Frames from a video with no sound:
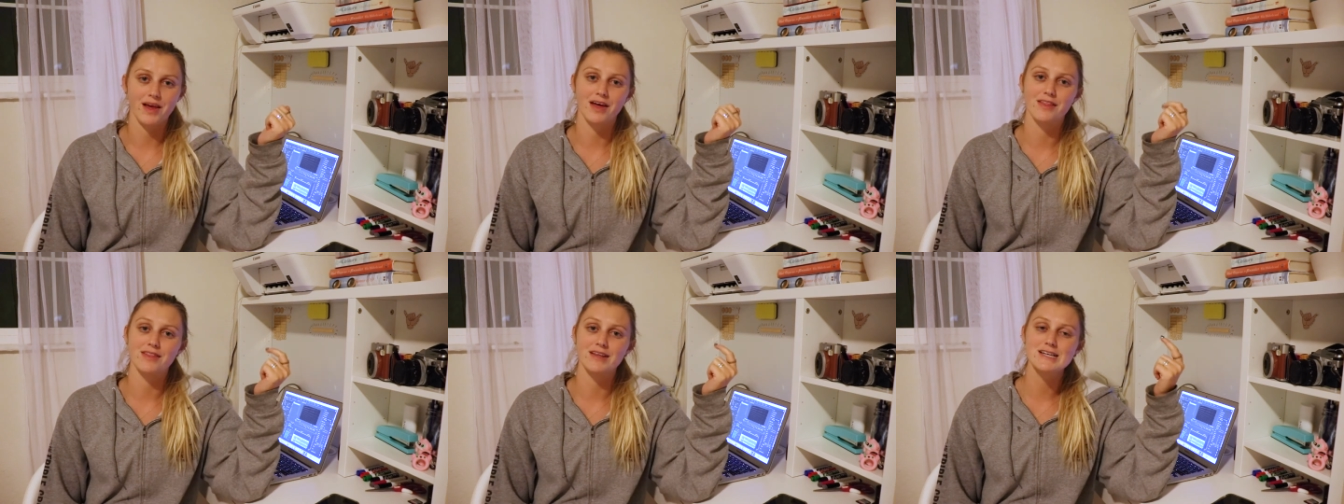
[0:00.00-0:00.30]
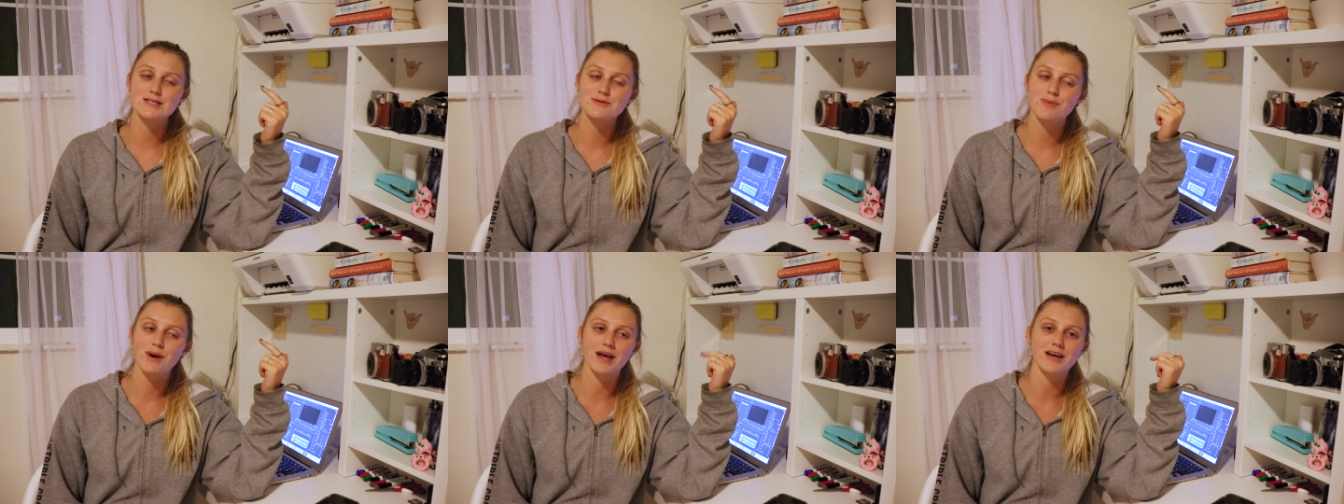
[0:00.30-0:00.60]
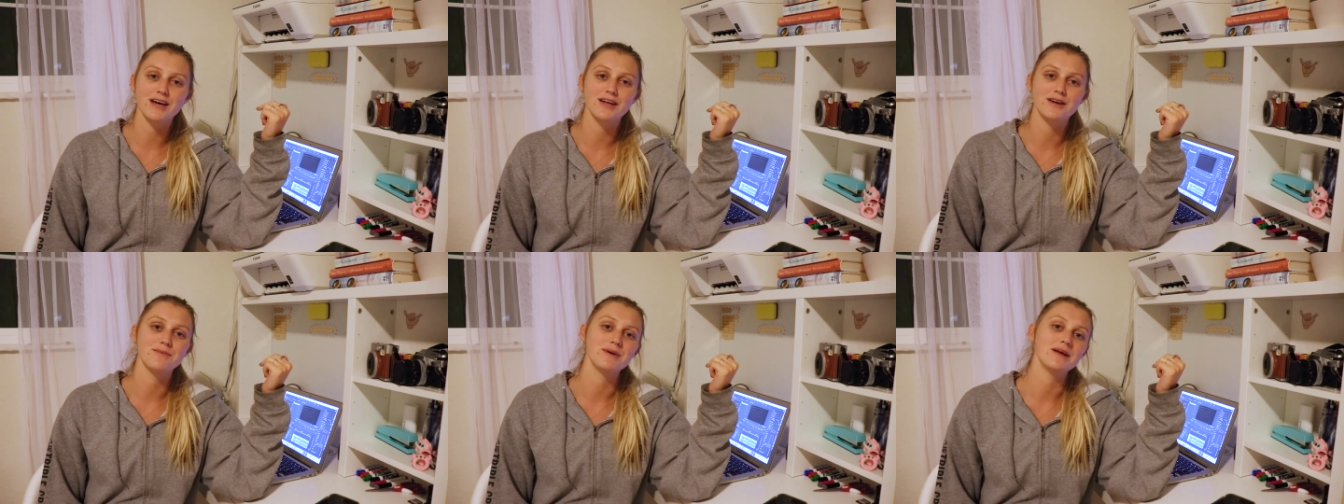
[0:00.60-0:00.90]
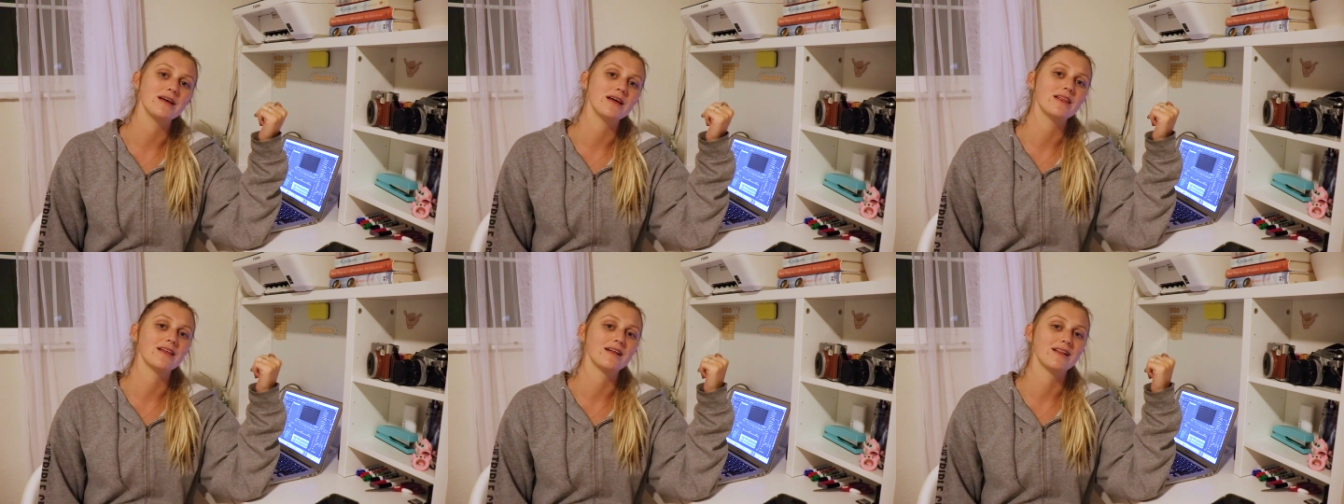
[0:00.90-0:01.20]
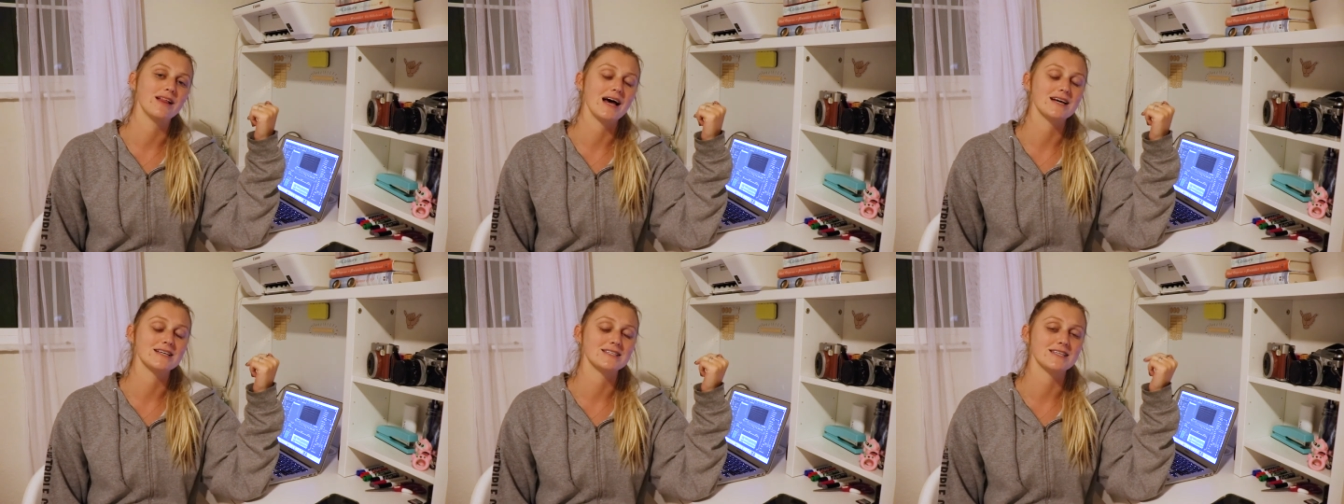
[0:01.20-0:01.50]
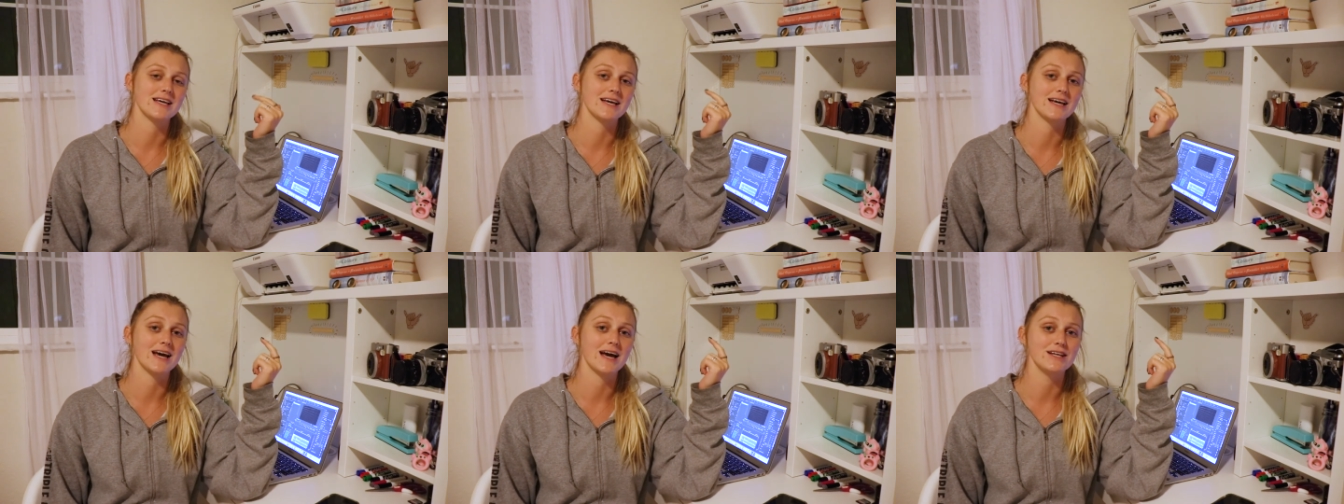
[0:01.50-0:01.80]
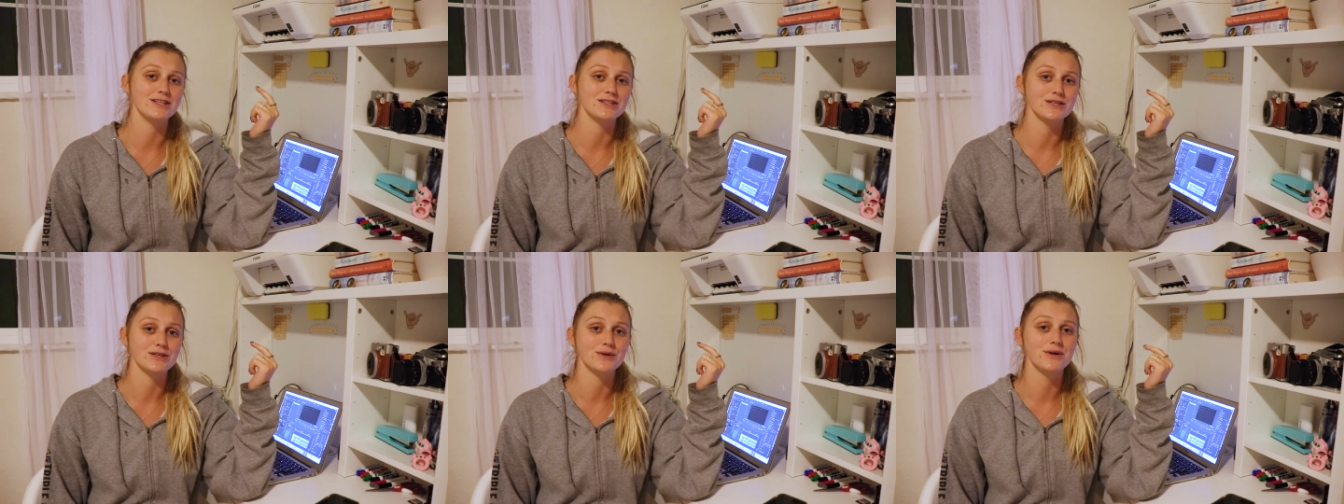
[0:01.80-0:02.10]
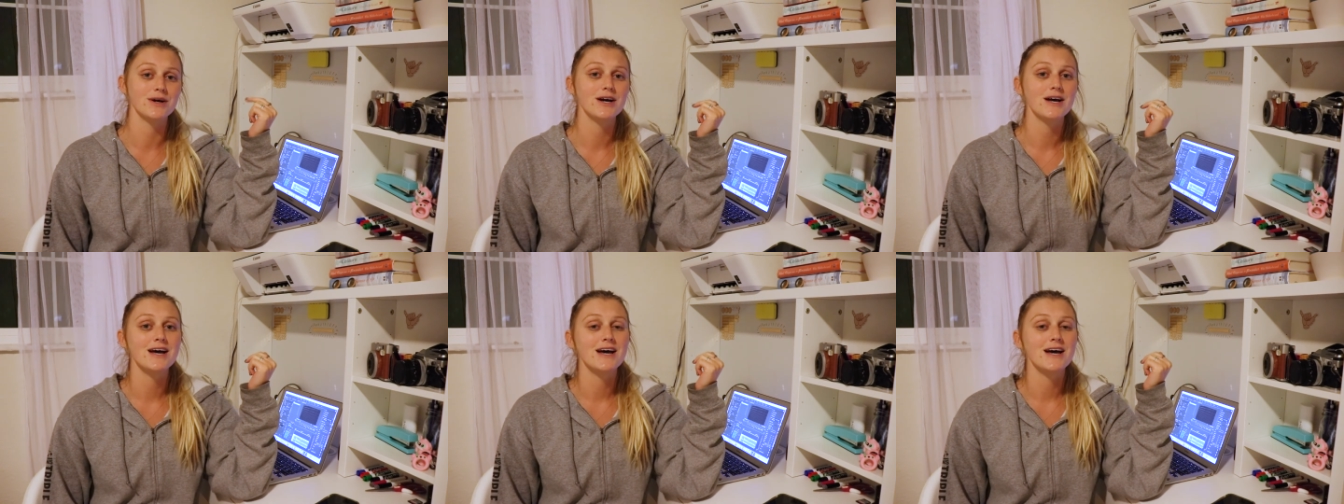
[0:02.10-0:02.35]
And this is probably going to be the last thing I do